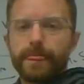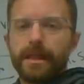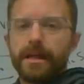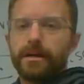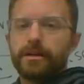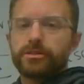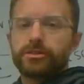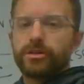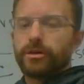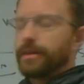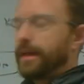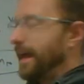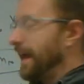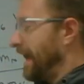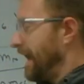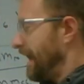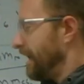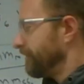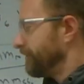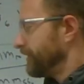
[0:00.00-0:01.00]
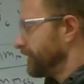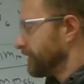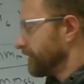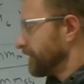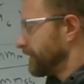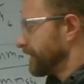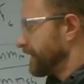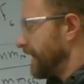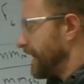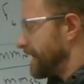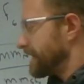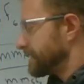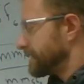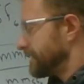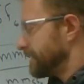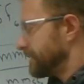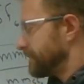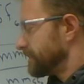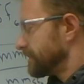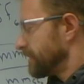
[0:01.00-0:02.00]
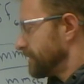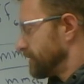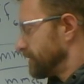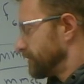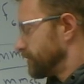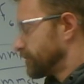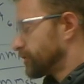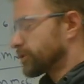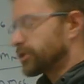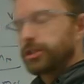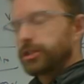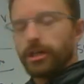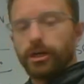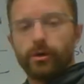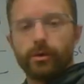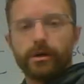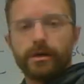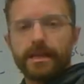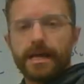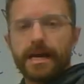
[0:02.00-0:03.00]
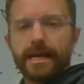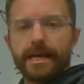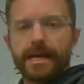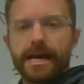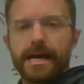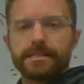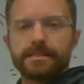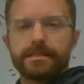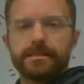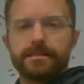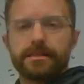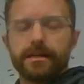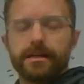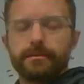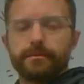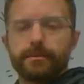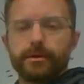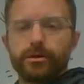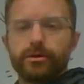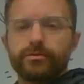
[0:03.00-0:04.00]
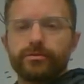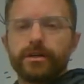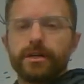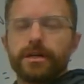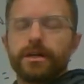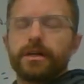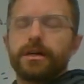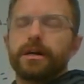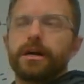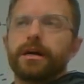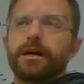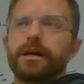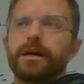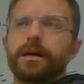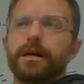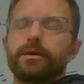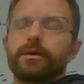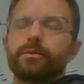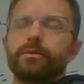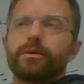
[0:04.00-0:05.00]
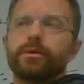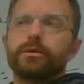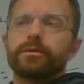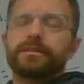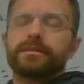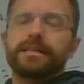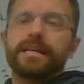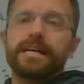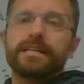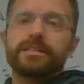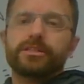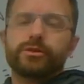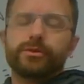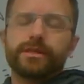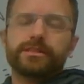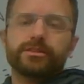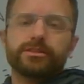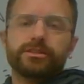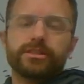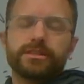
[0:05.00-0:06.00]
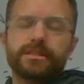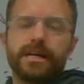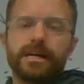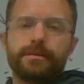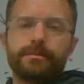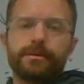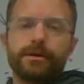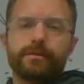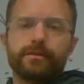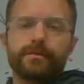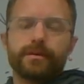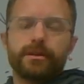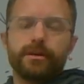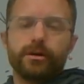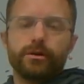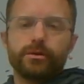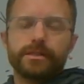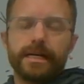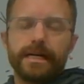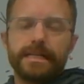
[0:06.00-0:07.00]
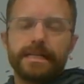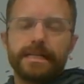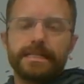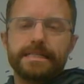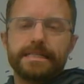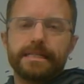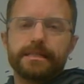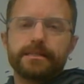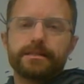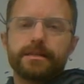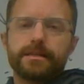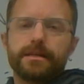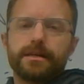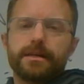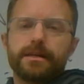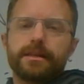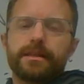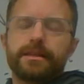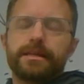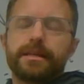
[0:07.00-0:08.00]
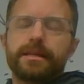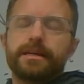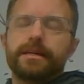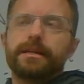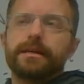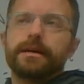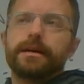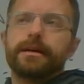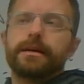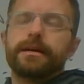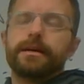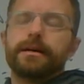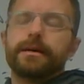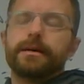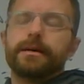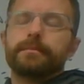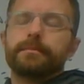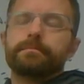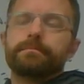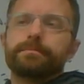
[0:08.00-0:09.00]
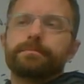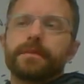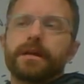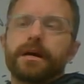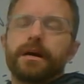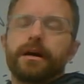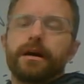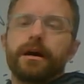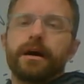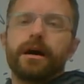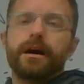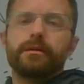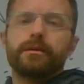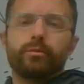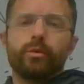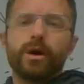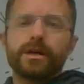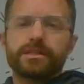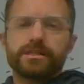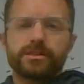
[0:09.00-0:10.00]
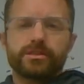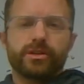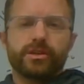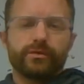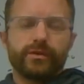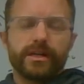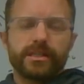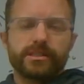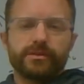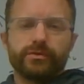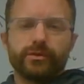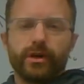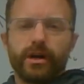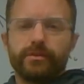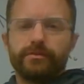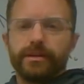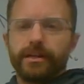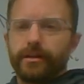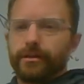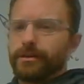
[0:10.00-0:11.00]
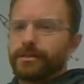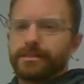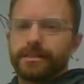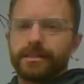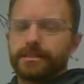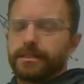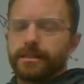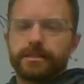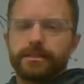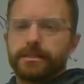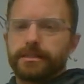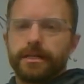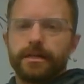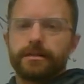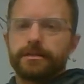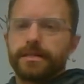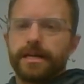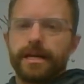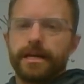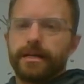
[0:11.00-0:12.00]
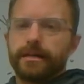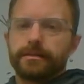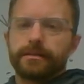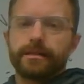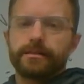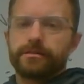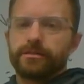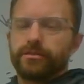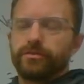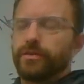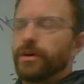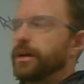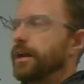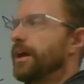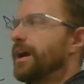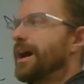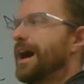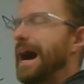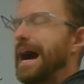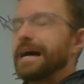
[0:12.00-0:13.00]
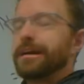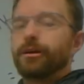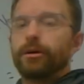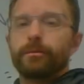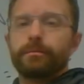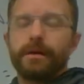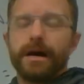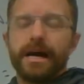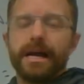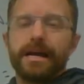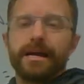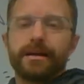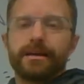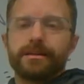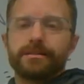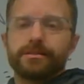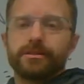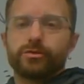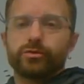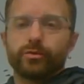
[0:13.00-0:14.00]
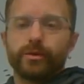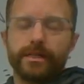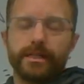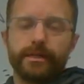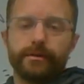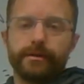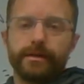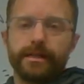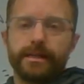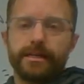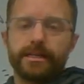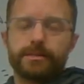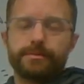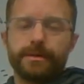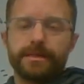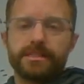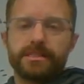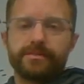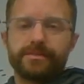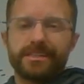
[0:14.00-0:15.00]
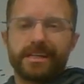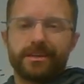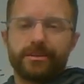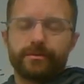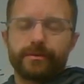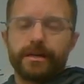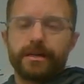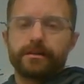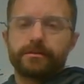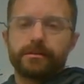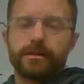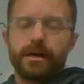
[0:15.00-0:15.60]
So the heavier a gas is, the slower that gas is going to move. Today's quiz will just kind of be over those ideas. Then watch the sulfur hexafluoride video. That's just entertaining. That's just fun. I don't buy it because it's really, really expensive. It's like $300